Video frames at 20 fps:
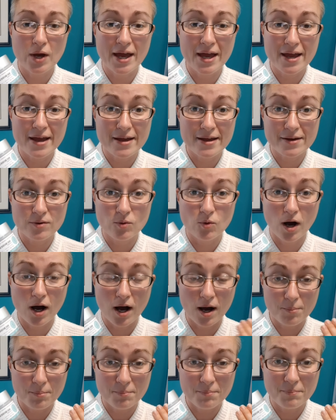a
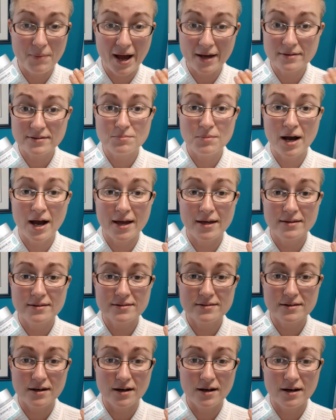maximized,